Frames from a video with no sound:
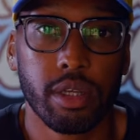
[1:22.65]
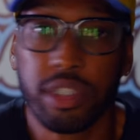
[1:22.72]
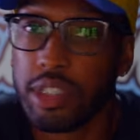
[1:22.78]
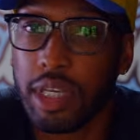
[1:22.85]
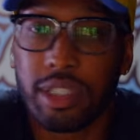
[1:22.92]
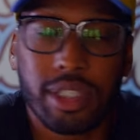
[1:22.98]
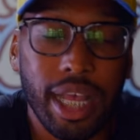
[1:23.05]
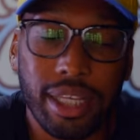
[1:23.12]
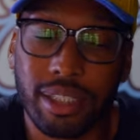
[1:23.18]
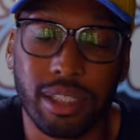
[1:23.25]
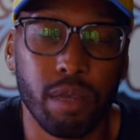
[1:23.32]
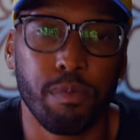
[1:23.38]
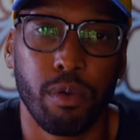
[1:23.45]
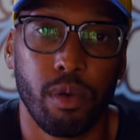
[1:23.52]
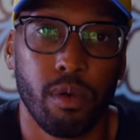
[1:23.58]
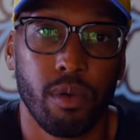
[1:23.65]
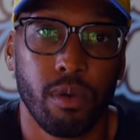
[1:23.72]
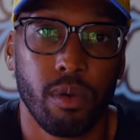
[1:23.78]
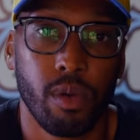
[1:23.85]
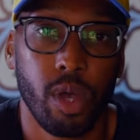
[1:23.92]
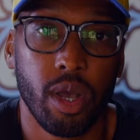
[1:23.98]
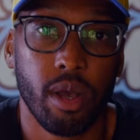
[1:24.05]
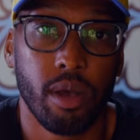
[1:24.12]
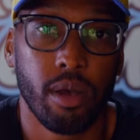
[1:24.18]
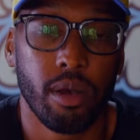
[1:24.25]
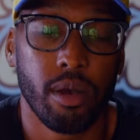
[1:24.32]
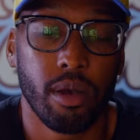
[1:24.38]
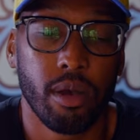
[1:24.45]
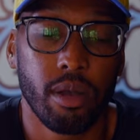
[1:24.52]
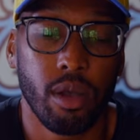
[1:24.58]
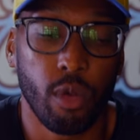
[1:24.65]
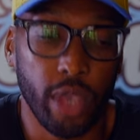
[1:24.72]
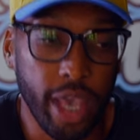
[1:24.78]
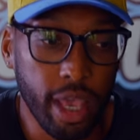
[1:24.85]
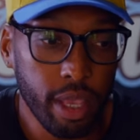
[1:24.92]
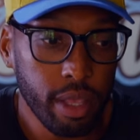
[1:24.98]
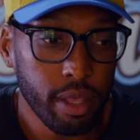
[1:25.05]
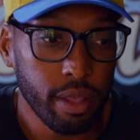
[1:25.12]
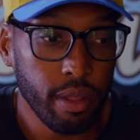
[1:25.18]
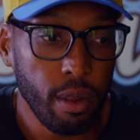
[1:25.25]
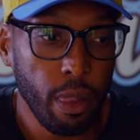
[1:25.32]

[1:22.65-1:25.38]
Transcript: It's just that simple. Okay?